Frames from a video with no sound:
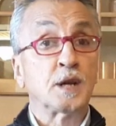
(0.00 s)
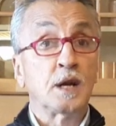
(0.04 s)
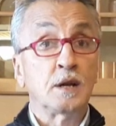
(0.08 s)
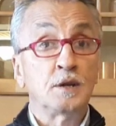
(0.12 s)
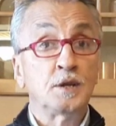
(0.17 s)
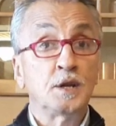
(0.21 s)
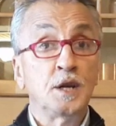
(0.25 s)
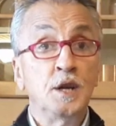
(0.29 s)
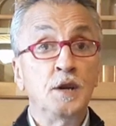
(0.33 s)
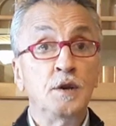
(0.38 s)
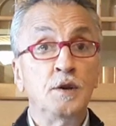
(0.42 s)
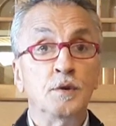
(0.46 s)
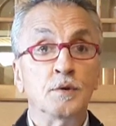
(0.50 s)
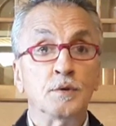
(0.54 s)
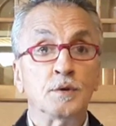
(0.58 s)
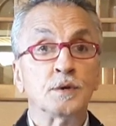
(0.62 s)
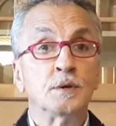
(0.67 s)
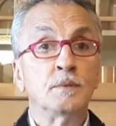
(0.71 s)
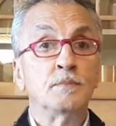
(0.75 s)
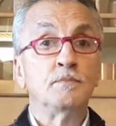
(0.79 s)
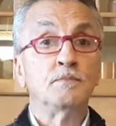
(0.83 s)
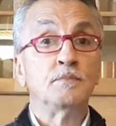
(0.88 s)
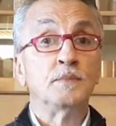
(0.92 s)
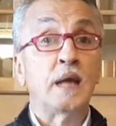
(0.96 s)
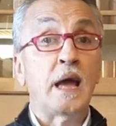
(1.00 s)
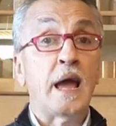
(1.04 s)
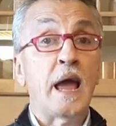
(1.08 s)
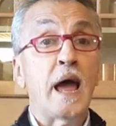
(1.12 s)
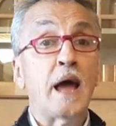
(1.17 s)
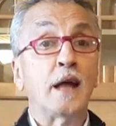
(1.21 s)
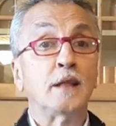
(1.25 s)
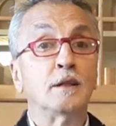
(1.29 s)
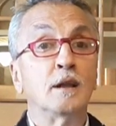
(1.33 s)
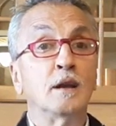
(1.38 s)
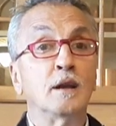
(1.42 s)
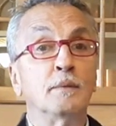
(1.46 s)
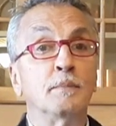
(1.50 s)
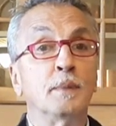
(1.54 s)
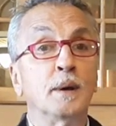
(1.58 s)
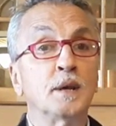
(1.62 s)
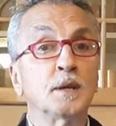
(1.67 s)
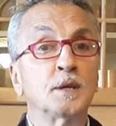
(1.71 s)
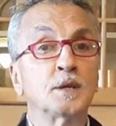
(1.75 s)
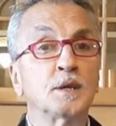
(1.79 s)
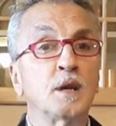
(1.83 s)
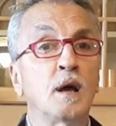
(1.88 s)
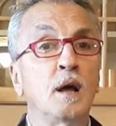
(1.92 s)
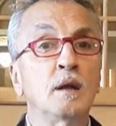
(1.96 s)
continues. They add a little bit
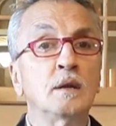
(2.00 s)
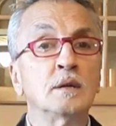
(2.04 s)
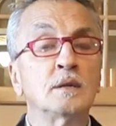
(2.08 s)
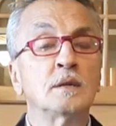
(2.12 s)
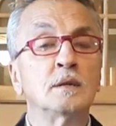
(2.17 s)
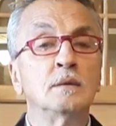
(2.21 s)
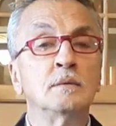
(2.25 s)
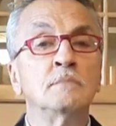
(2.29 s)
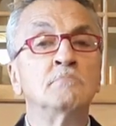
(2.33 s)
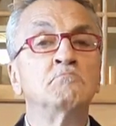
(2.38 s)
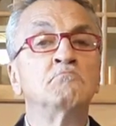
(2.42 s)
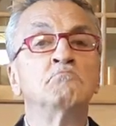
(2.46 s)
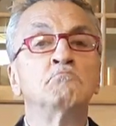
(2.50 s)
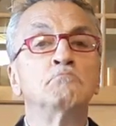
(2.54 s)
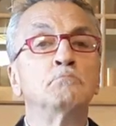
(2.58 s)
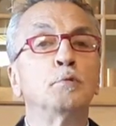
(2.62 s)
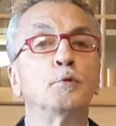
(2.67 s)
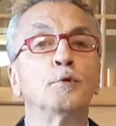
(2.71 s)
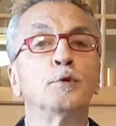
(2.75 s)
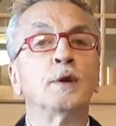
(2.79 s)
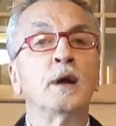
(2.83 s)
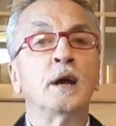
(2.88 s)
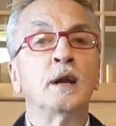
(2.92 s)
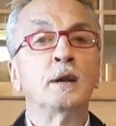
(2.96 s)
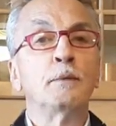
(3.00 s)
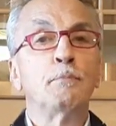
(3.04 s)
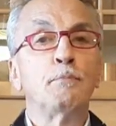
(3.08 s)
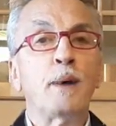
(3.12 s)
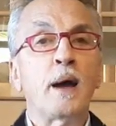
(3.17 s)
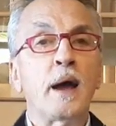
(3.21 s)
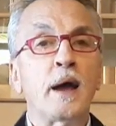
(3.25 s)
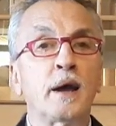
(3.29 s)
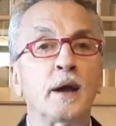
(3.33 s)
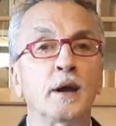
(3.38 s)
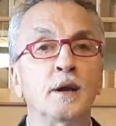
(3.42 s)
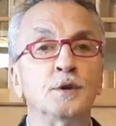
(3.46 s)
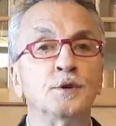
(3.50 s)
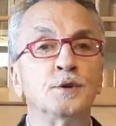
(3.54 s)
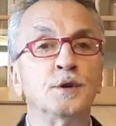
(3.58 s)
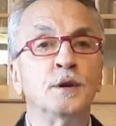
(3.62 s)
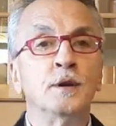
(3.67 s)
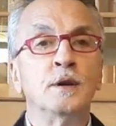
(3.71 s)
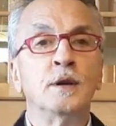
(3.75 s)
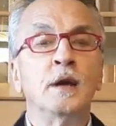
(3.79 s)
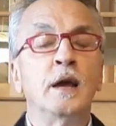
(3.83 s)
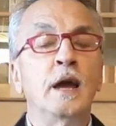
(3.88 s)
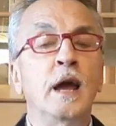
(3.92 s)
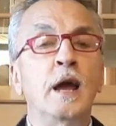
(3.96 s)
of salt, put it on a package,
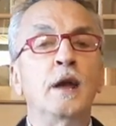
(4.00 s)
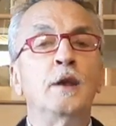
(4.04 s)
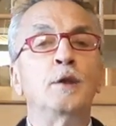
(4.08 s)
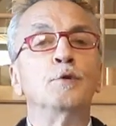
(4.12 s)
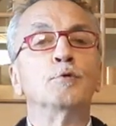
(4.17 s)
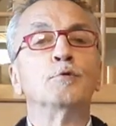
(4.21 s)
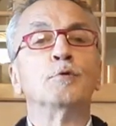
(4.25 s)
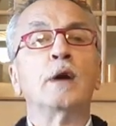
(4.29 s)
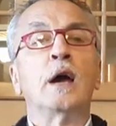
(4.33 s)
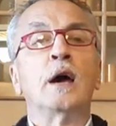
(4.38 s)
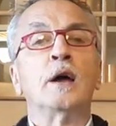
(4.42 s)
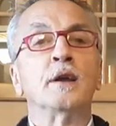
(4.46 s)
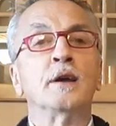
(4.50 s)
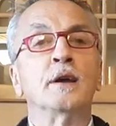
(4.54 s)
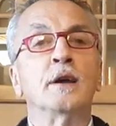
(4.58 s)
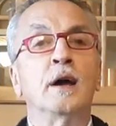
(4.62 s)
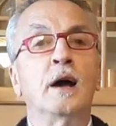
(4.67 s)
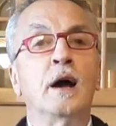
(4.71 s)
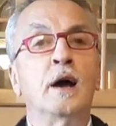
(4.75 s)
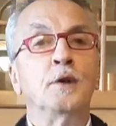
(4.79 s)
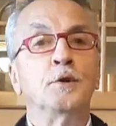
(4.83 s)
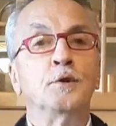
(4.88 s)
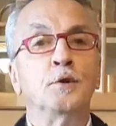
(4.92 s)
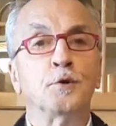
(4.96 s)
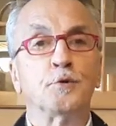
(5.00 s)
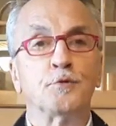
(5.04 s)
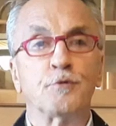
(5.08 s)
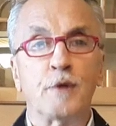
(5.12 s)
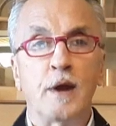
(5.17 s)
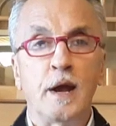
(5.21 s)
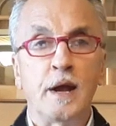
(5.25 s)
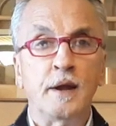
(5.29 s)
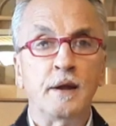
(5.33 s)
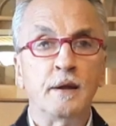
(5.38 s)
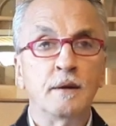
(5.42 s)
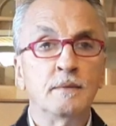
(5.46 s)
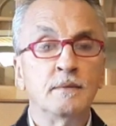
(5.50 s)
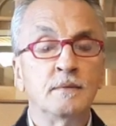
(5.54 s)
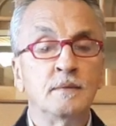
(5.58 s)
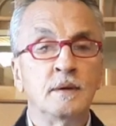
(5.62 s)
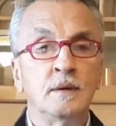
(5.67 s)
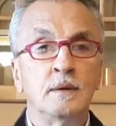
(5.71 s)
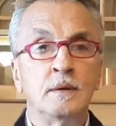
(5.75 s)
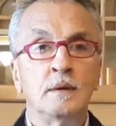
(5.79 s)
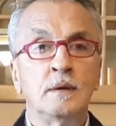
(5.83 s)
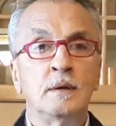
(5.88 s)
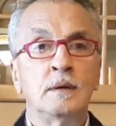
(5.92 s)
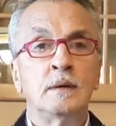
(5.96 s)
and you get it on your tray.
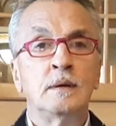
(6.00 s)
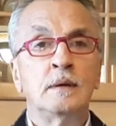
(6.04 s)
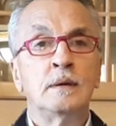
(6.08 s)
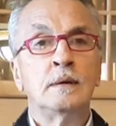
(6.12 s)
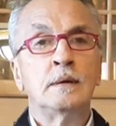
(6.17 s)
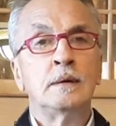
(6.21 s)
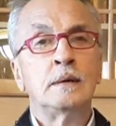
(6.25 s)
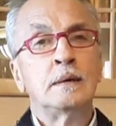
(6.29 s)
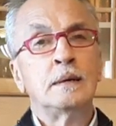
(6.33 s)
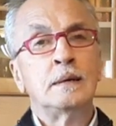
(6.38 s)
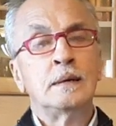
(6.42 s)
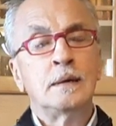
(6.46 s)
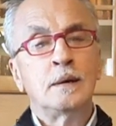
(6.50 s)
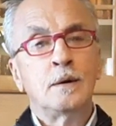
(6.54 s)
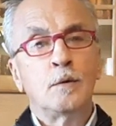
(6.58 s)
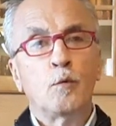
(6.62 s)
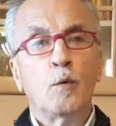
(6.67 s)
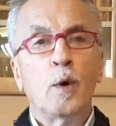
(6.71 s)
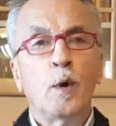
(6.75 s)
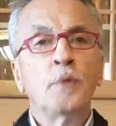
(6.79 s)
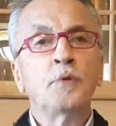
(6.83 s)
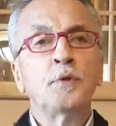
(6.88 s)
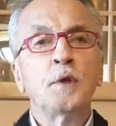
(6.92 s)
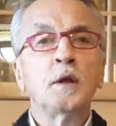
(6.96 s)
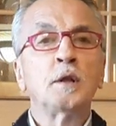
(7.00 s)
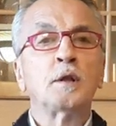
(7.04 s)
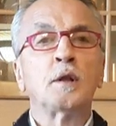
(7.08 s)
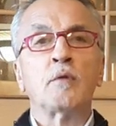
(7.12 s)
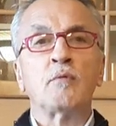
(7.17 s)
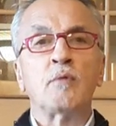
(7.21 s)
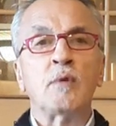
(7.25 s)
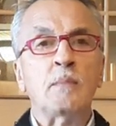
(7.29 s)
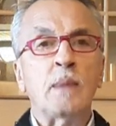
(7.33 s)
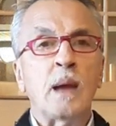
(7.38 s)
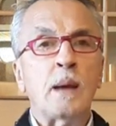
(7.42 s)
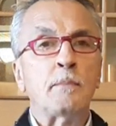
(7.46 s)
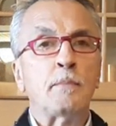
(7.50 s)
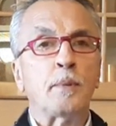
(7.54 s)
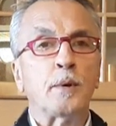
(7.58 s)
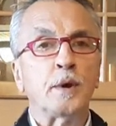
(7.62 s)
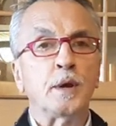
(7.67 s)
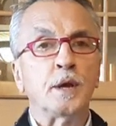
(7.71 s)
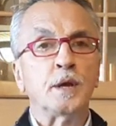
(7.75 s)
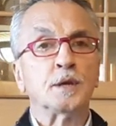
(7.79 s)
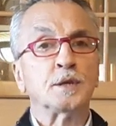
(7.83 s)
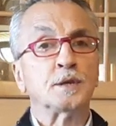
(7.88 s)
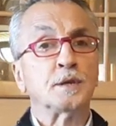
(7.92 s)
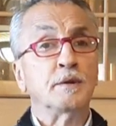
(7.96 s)
One thing to remember
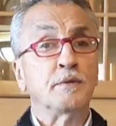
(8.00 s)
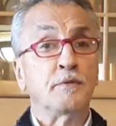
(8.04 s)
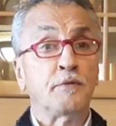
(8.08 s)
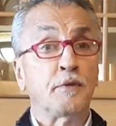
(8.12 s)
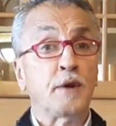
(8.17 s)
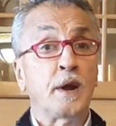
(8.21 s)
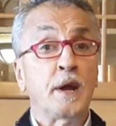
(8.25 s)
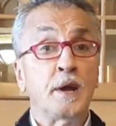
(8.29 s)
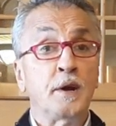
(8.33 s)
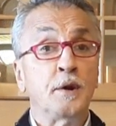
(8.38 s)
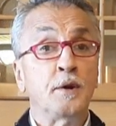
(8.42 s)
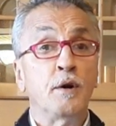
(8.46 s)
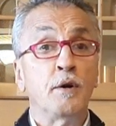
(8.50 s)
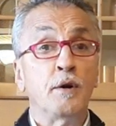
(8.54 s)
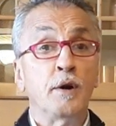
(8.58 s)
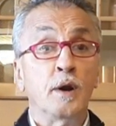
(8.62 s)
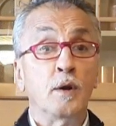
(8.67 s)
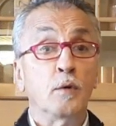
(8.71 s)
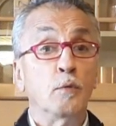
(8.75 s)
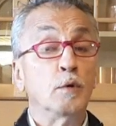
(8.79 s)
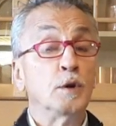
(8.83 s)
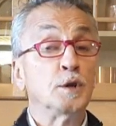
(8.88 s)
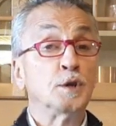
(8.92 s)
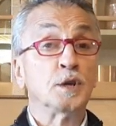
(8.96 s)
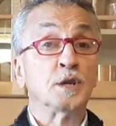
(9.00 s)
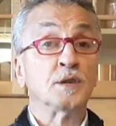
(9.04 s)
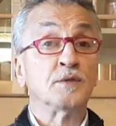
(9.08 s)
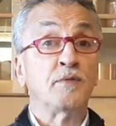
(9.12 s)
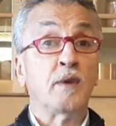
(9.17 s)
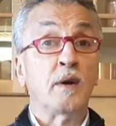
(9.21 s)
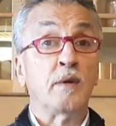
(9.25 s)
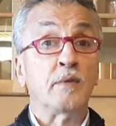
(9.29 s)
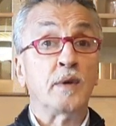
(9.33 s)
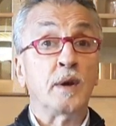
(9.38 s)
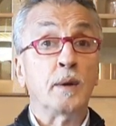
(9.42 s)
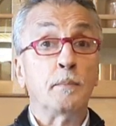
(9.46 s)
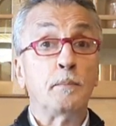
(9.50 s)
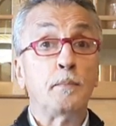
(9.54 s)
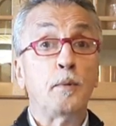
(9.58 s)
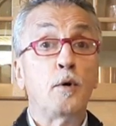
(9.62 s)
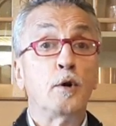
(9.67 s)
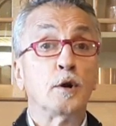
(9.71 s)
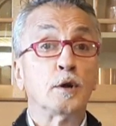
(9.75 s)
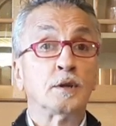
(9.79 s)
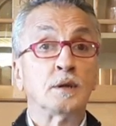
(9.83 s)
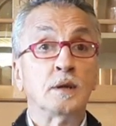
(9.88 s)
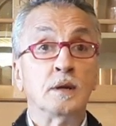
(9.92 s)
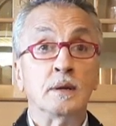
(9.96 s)
is the frying oil, which is very
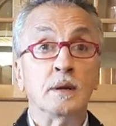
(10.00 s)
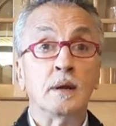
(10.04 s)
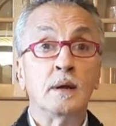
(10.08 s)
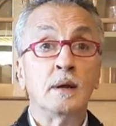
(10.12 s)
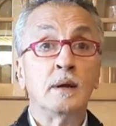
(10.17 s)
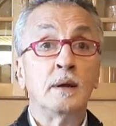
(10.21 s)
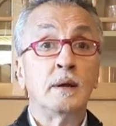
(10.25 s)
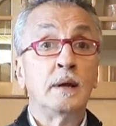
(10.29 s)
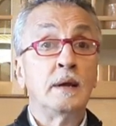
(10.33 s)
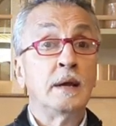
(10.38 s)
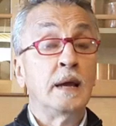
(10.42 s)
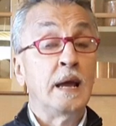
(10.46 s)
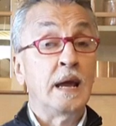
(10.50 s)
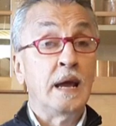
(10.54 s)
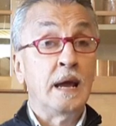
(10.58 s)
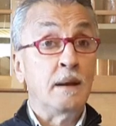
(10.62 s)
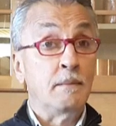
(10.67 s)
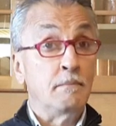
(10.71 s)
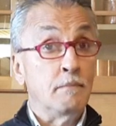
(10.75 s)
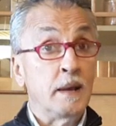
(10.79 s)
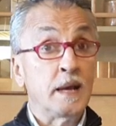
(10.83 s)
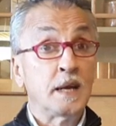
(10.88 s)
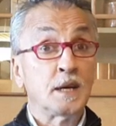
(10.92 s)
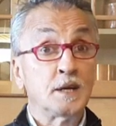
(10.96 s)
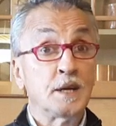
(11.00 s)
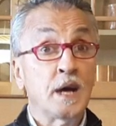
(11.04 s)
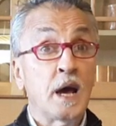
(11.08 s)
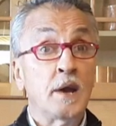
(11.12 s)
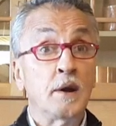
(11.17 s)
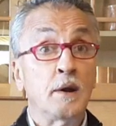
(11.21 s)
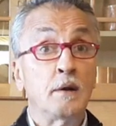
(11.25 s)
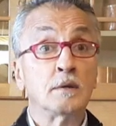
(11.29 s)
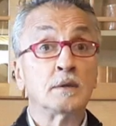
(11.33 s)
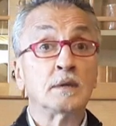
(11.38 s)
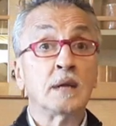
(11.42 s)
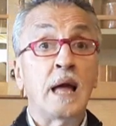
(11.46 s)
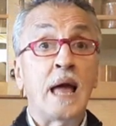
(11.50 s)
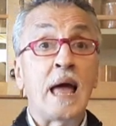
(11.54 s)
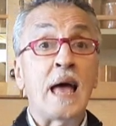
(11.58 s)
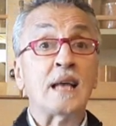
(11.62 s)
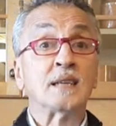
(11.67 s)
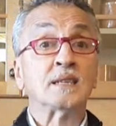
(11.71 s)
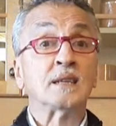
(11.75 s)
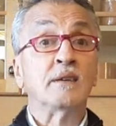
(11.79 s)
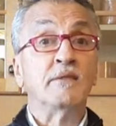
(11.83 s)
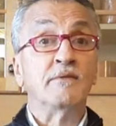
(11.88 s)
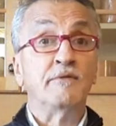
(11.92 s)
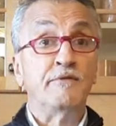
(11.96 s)
important. And McDonald's
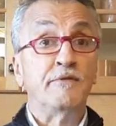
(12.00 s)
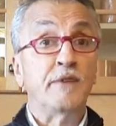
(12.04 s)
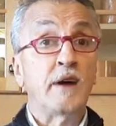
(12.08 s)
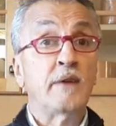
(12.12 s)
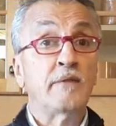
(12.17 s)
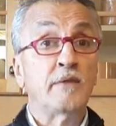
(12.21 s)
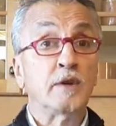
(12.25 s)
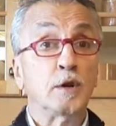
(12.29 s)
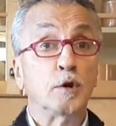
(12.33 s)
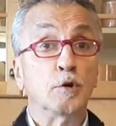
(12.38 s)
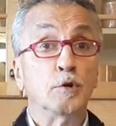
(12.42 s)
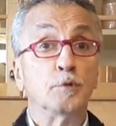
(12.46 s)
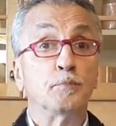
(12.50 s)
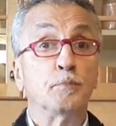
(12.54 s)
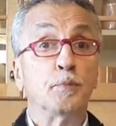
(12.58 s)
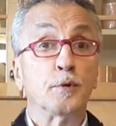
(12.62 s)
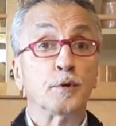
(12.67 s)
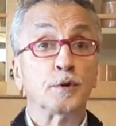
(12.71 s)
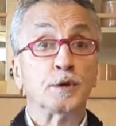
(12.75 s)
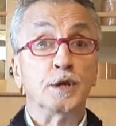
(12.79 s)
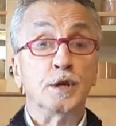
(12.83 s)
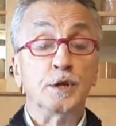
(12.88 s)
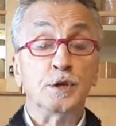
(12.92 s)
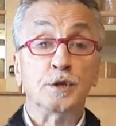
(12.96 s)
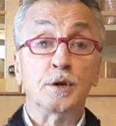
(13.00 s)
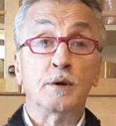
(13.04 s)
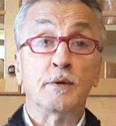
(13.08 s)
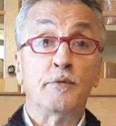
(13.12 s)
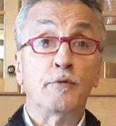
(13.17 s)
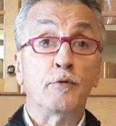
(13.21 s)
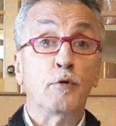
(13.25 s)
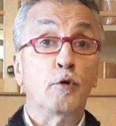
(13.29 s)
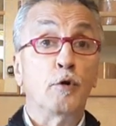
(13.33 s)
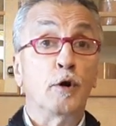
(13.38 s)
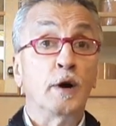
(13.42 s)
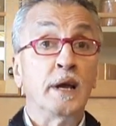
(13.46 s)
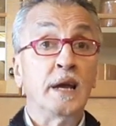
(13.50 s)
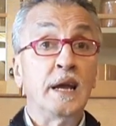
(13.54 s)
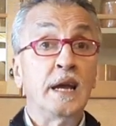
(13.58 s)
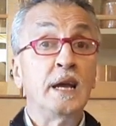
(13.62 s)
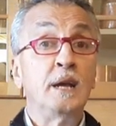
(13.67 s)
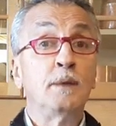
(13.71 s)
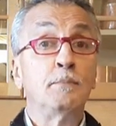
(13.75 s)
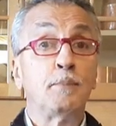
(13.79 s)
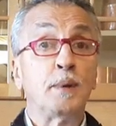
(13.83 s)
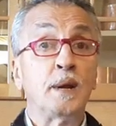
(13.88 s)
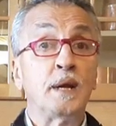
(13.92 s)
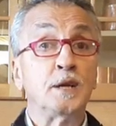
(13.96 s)
has a very good procedure for
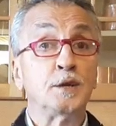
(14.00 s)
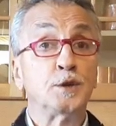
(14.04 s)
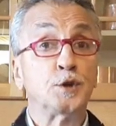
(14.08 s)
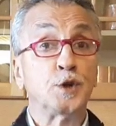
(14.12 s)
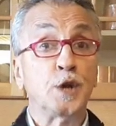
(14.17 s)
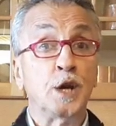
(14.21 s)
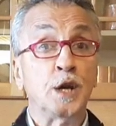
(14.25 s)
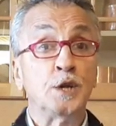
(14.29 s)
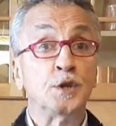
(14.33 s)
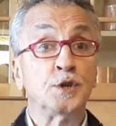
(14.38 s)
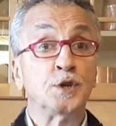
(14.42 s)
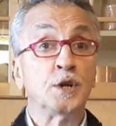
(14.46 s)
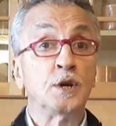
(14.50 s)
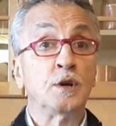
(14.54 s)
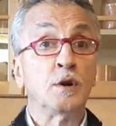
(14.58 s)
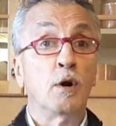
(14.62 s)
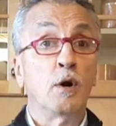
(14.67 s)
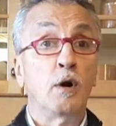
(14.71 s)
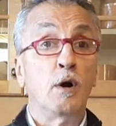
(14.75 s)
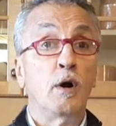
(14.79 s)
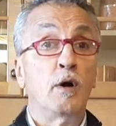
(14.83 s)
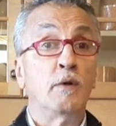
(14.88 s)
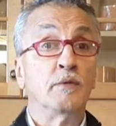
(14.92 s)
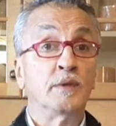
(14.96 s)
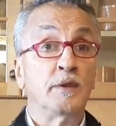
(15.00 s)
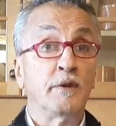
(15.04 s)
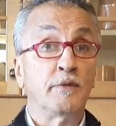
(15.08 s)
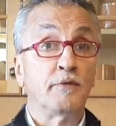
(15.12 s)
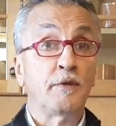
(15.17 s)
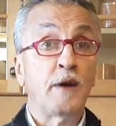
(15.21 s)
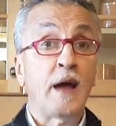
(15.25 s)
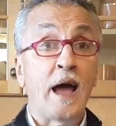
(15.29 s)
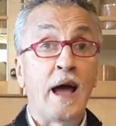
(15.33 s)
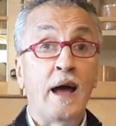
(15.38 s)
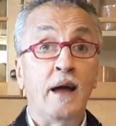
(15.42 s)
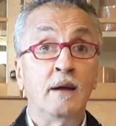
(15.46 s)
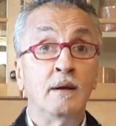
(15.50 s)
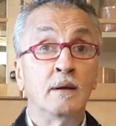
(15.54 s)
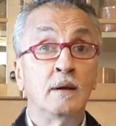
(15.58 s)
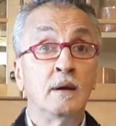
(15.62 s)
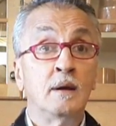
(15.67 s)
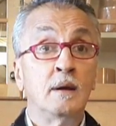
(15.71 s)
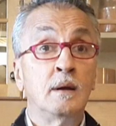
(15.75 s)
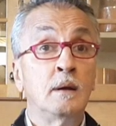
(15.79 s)
in-place changing of the fat.